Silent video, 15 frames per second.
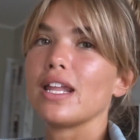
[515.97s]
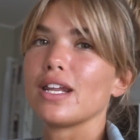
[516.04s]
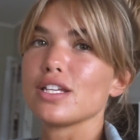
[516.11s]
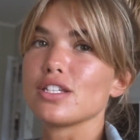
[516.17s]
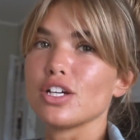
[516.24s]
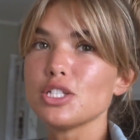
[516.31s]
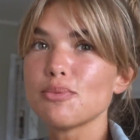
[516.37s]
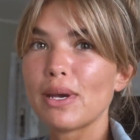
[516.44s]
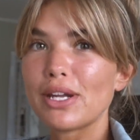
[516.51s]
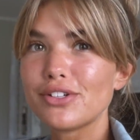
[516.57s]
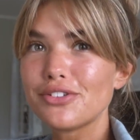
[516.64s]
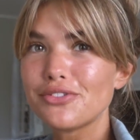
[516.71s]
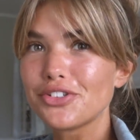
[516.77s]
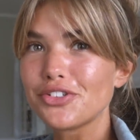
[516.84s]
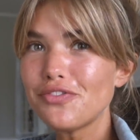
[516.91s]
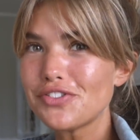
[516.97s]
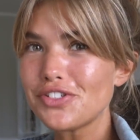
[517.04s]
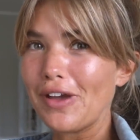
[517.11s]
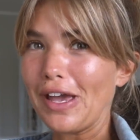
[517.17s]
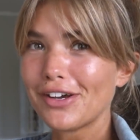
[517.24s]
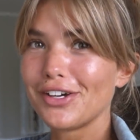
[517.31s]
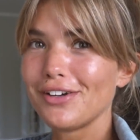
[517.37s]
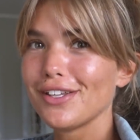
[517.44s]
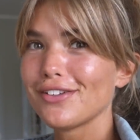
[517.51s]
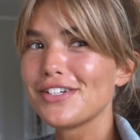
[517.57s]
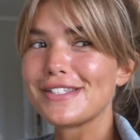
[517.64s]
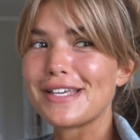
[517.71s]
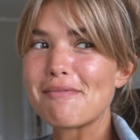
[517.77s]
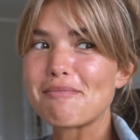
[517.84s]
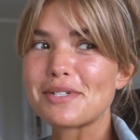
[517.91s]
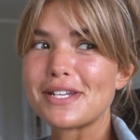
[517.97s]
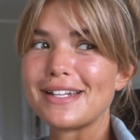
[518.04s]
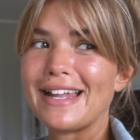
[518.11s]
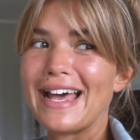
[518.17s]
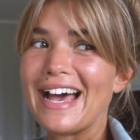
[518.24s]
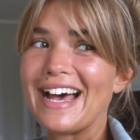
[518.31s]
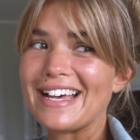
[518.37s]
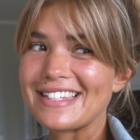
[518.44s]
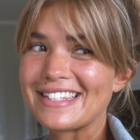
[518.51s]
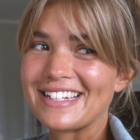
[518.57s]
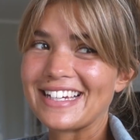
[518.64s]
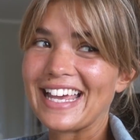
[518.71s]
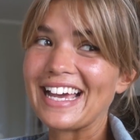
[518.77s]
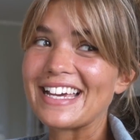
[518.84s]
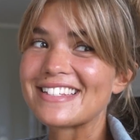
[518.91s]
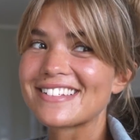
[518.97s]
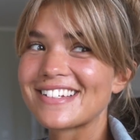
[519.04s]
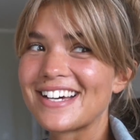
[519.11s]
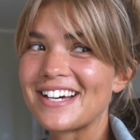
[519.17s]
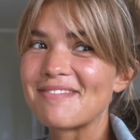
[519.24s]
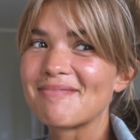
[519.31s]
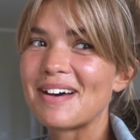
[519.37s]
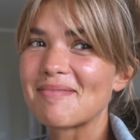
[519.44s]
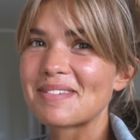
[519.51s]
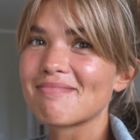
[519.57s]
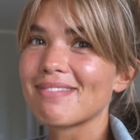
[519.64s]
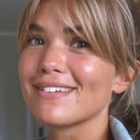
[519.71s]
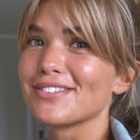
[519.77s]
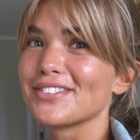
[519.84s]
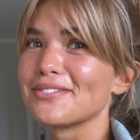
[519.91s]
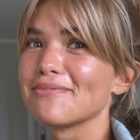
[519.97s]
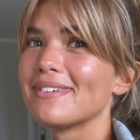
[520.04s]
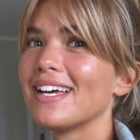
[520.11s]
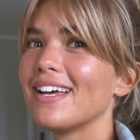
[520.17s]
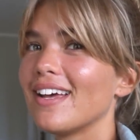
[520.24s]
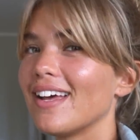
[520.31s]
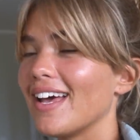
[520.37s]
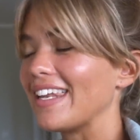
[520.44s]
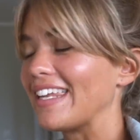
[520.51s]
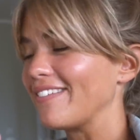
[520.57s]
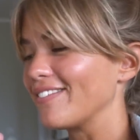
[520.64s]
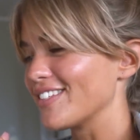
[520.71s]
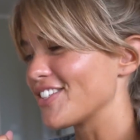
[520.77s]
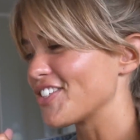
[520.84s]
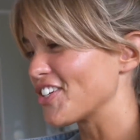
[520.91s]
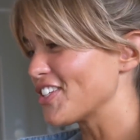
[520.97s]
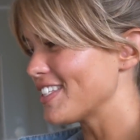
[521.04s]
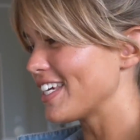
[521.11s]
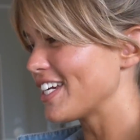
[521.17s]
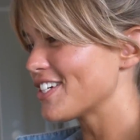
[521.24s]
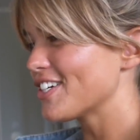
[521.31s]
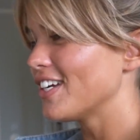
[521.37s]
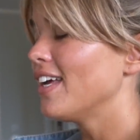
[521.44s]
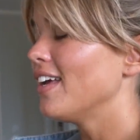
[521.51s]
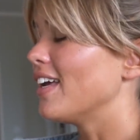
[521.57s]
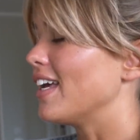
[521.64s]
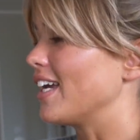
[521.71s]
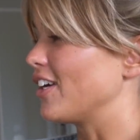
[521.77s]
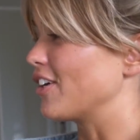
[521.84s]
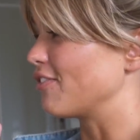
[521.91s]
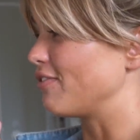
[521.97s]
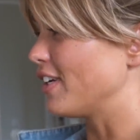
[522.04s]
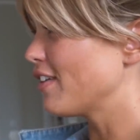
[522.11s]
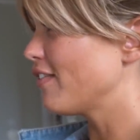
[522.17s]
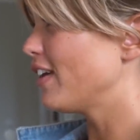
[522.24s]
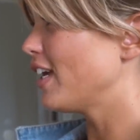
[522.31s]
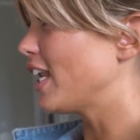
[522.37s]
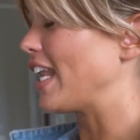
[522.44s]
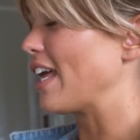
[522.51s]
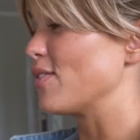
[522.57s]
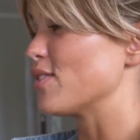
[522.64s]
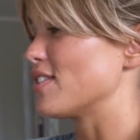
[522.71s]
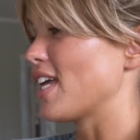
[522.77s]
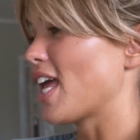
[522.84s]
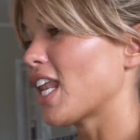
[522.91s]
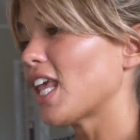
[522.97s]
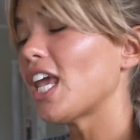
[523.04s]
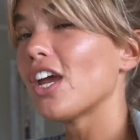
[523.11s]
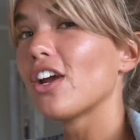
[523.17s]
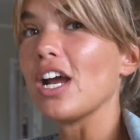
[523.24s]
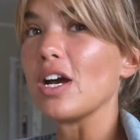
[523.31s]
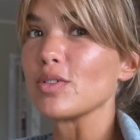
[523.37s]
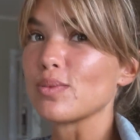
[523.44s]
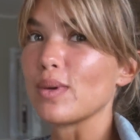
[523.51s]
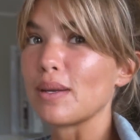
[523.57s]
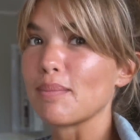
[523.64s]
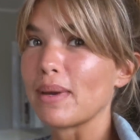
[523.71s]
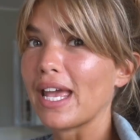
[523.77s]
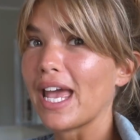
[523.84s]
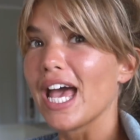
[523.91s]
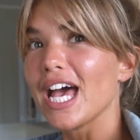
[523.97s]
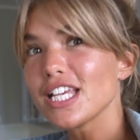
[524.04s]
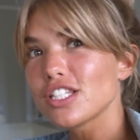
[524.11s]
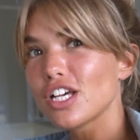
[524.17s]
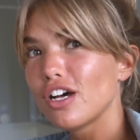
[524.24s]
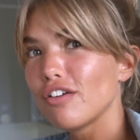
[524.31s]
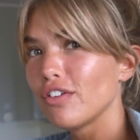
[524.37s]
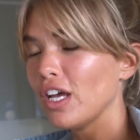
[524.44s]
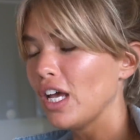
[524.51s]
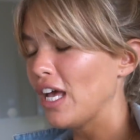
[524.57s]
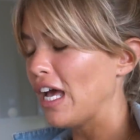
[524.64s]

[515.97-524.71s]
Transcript: And I saw a spider in the roof, so I called the reception, asked a guy to come up to my room. And he was just here and got rid of it. And I was standing here. I was sweating my ass off.